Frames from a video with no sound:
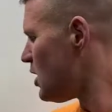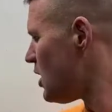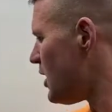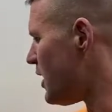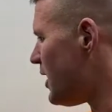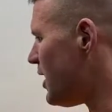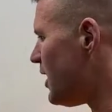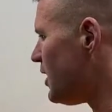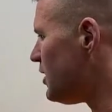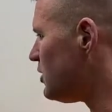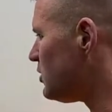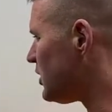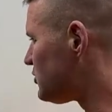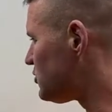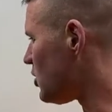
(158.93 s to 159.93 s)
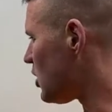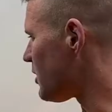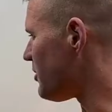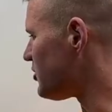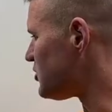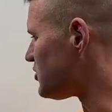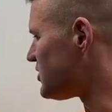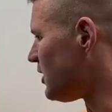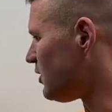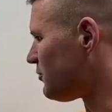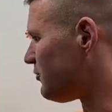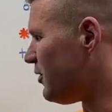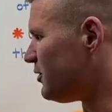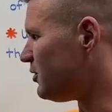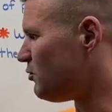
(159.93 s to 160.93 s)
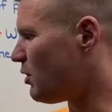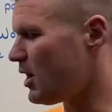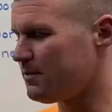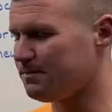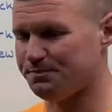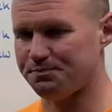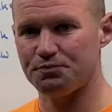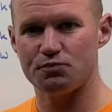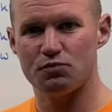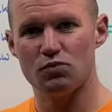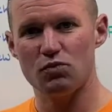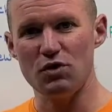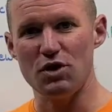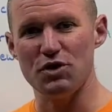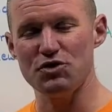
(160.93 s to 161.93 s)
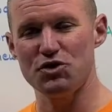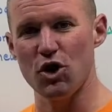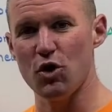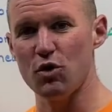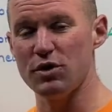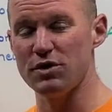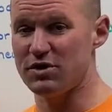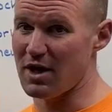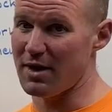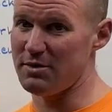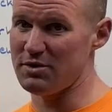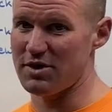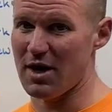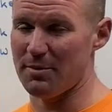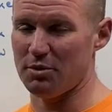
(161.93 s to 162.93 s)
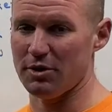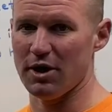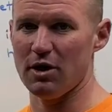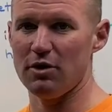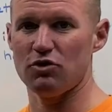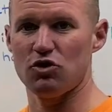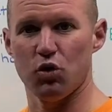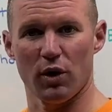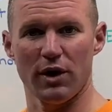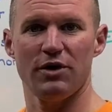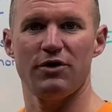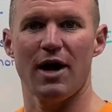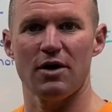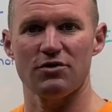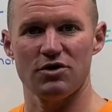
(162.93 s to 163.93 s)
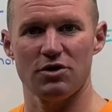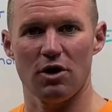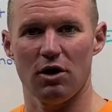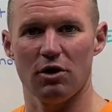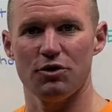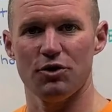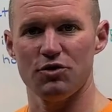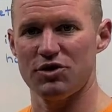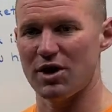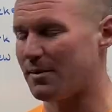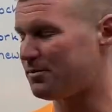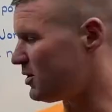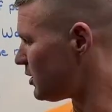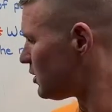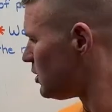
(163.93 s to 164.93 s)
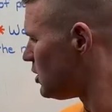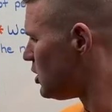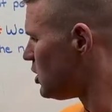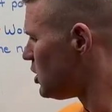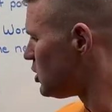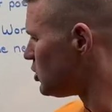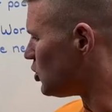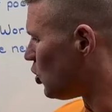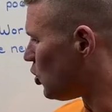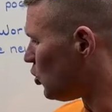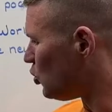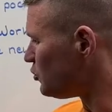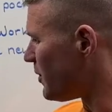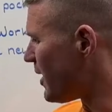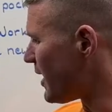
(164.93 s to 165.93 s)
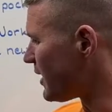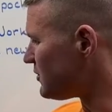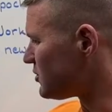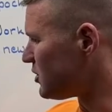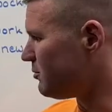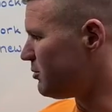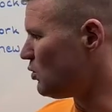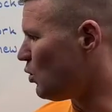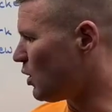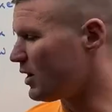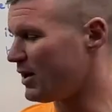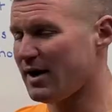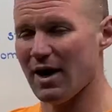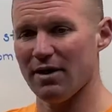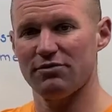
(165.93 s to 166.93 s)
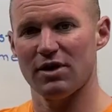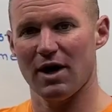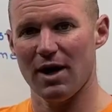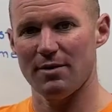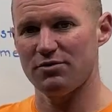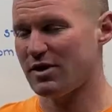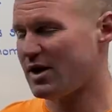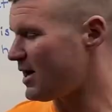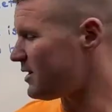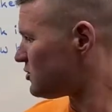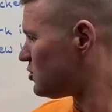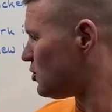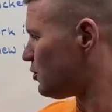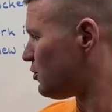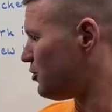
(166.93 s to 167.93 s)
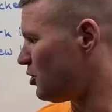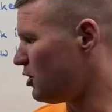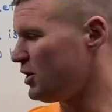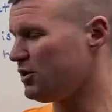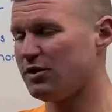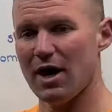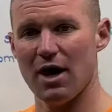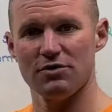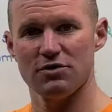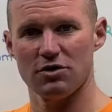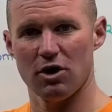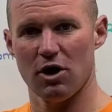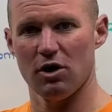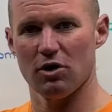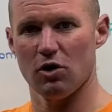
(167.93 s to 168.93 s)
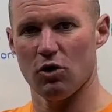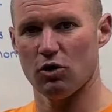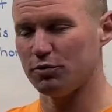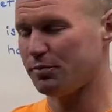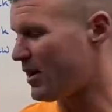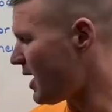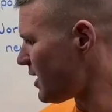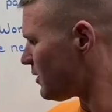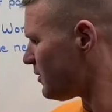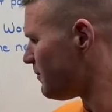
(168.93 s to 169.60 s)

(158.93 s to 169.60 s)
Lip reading: And let's talk about the seller funded, right? So same example here, $20,000 new septic. The holdback is going to be 1.5 times that, so $30,000 holdback.